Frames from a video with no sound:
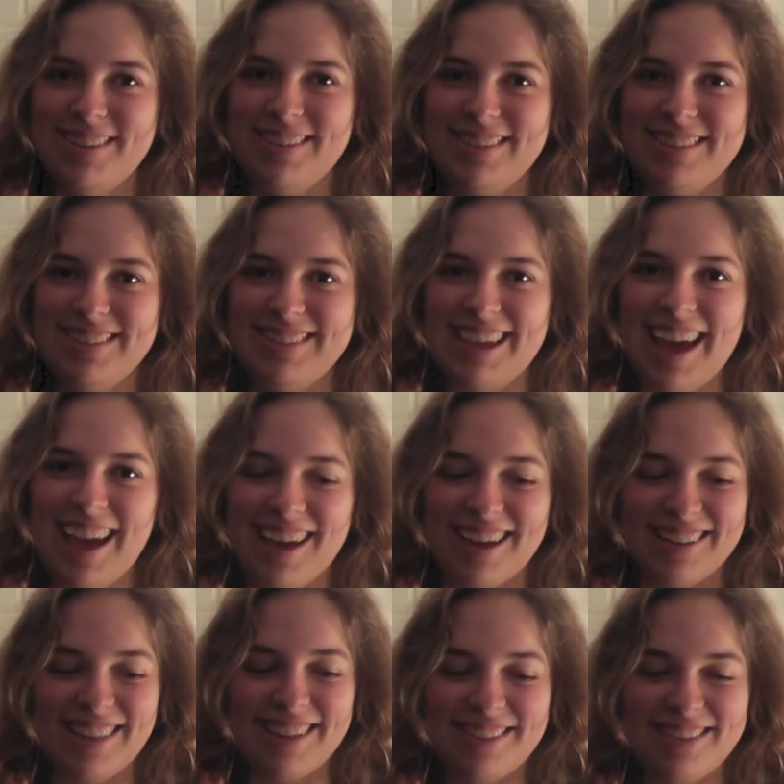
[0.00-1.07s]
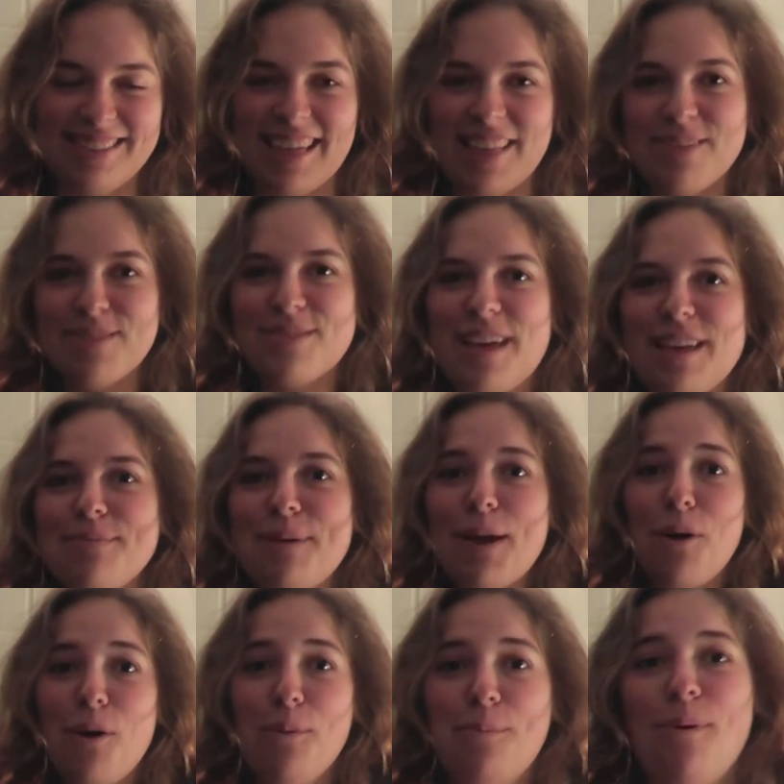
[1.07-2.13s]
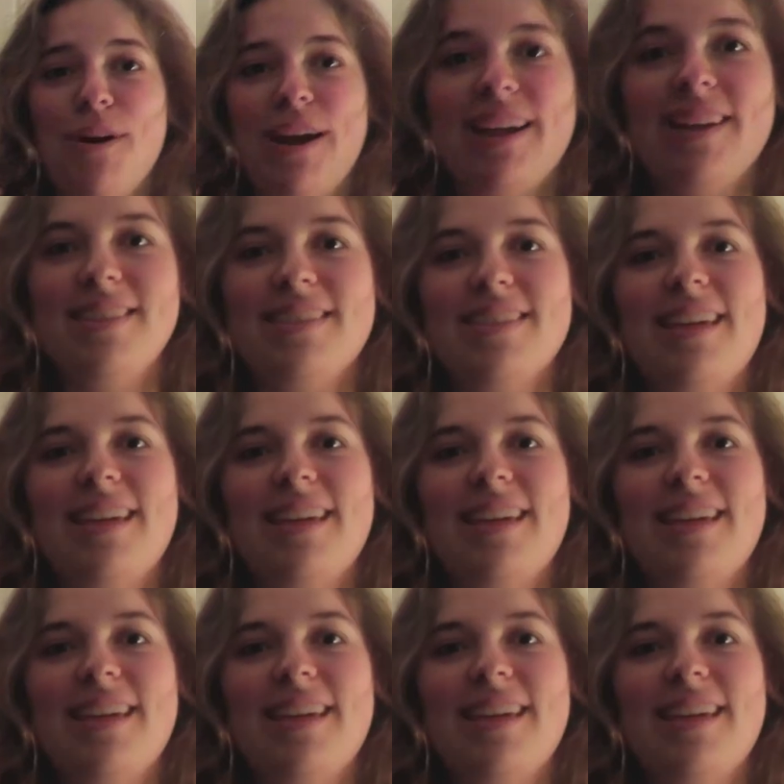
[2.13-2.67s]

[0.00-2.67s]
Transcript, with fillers: Yeah. Yeah, that's that's that's my whole point.